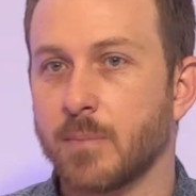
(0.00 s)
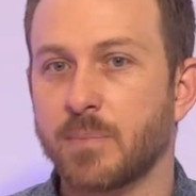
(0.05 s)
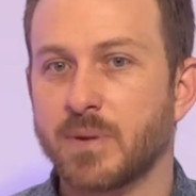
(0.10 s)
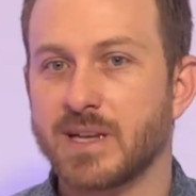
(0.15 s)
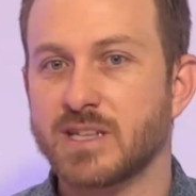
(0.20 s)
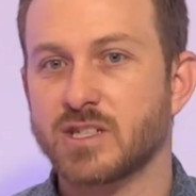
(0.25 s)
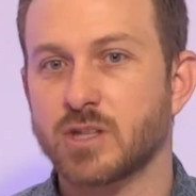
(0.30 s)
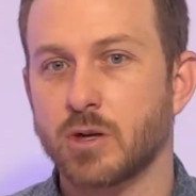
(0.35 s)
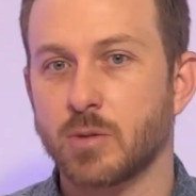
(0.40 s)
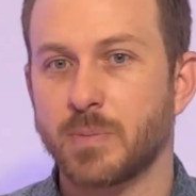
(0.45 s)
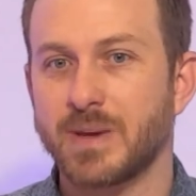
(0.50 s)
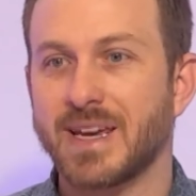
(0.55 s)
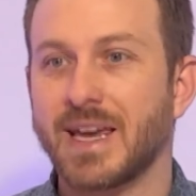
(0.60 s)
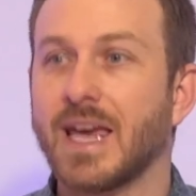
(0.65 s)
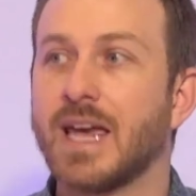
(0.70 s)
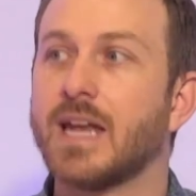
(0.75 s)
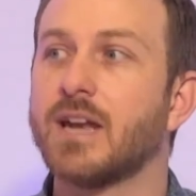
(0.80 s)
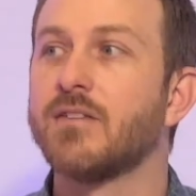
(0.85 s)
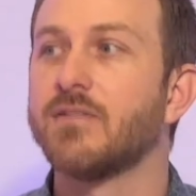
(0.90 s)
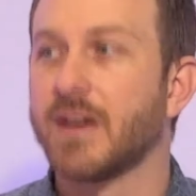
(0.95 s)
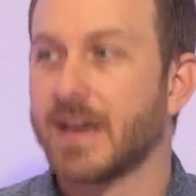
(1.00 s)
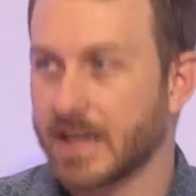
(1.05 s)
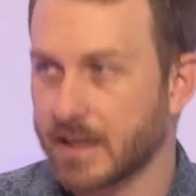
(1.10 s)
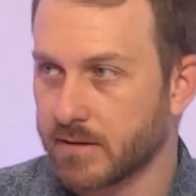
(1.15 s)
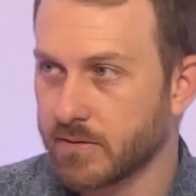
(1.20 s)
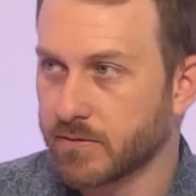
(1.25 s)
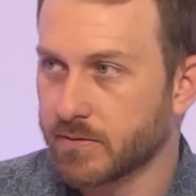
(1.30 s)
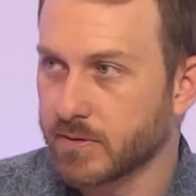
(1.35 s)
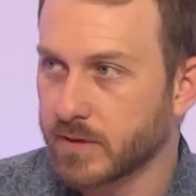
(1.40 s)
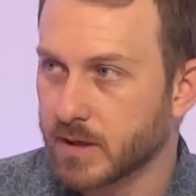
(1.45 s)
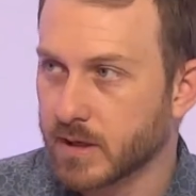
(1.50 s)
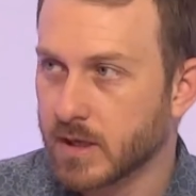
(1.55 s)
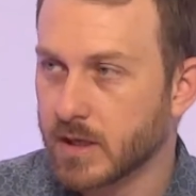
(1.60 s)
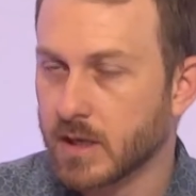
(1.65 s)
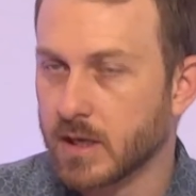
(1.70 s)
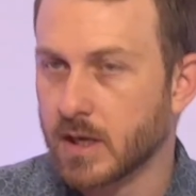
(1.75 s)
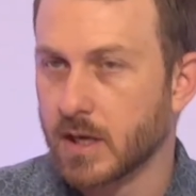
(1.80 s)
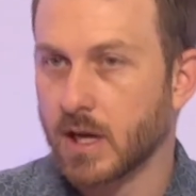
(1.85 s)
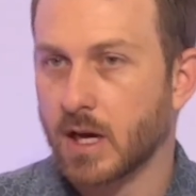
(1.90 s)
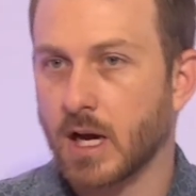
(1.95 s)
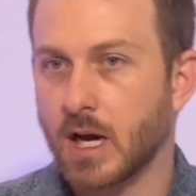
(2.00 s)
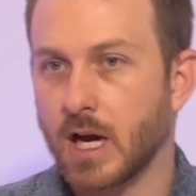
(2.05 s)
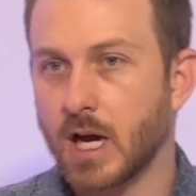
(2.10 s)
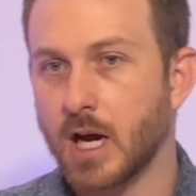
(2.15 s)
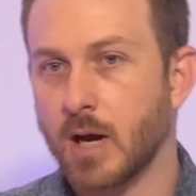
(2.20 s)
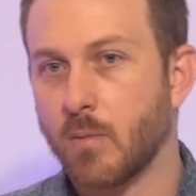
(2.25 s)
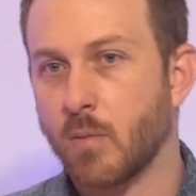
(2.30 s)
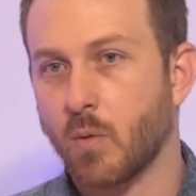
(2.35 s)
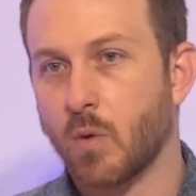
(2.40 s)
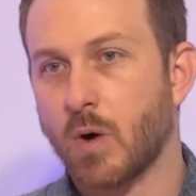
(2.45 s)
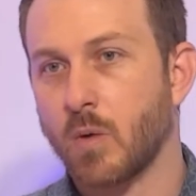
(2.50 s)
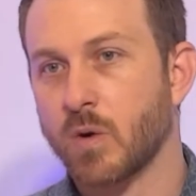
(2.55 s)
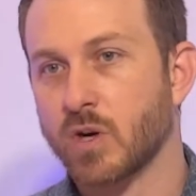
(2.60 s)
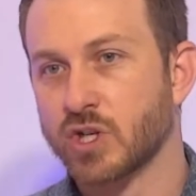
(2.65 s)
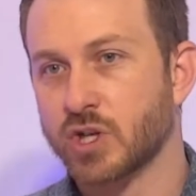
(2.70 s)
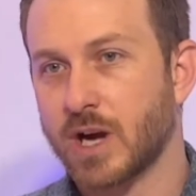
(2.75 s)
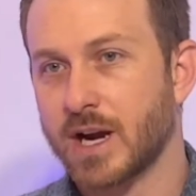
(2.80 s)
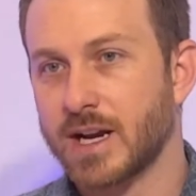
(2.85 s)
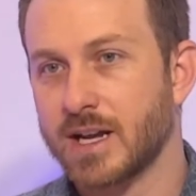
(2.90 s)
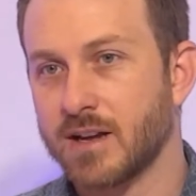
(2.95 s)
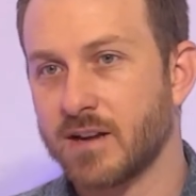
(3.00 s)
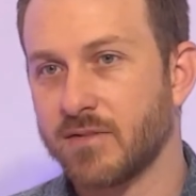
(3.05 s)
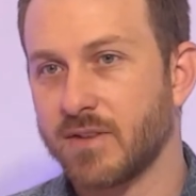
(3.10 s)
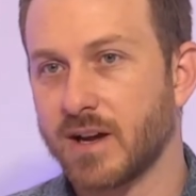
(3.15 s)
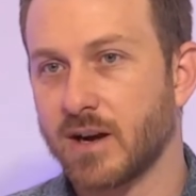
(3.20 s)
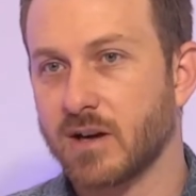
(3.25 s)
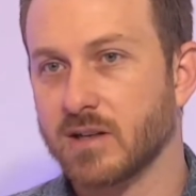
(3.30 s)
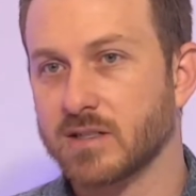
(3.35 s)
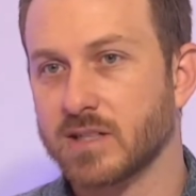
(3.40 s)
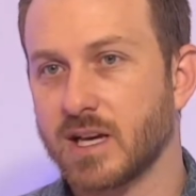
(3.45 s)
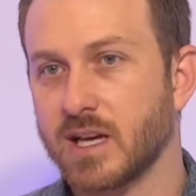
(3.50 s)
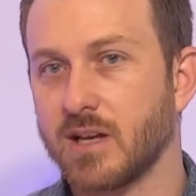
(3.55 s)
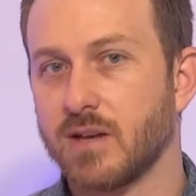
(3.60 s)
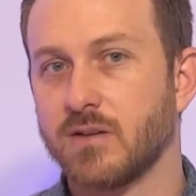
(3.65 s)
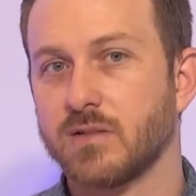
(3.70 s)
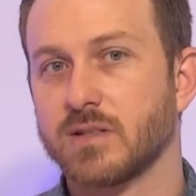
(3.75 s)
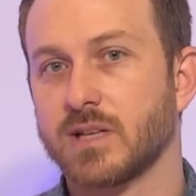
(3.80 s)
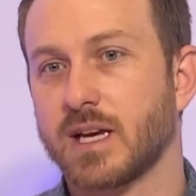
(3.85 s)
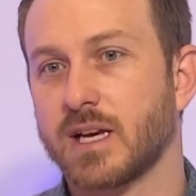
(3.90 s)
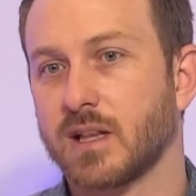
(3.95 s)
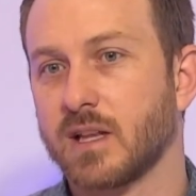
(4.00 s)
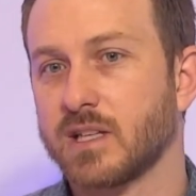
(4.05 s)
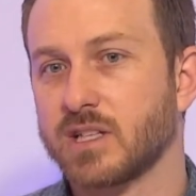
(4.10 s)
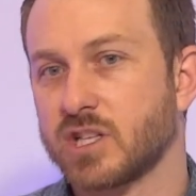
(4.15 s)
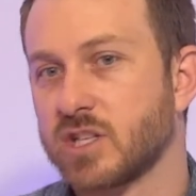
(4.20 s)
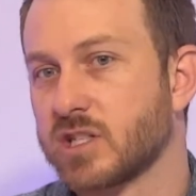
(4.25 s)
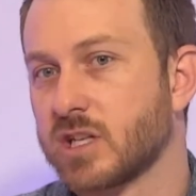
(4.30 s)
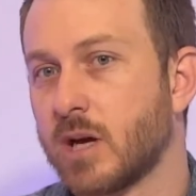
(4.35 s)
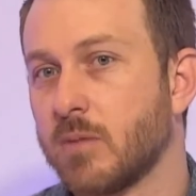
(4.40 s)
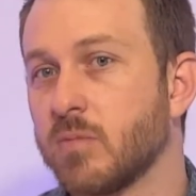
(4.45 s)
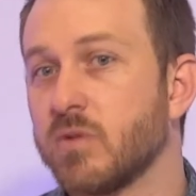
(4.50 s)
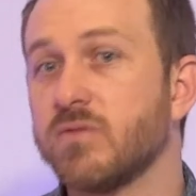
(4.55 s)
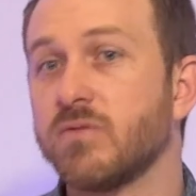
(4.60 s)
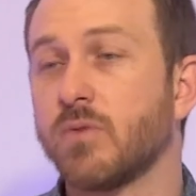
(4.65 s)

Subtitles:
companies that are being innovative, while we're trying to innovate ourselves, let's just